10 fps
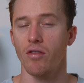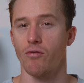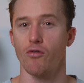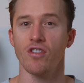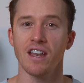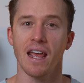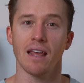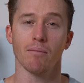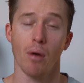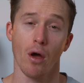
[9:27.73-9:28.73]
through the
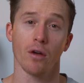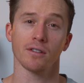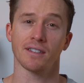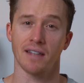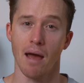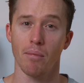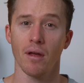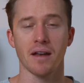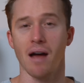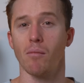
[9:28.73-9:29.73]
knee per step.
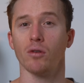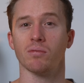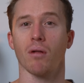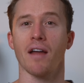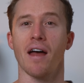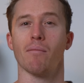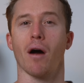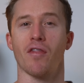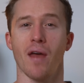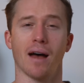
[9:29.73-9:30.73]
Now multiply that
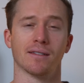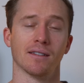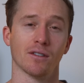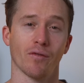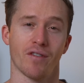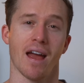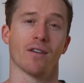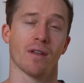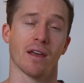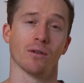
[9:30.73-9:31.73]
by thousands of
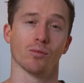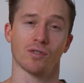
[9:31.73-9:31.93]
downhill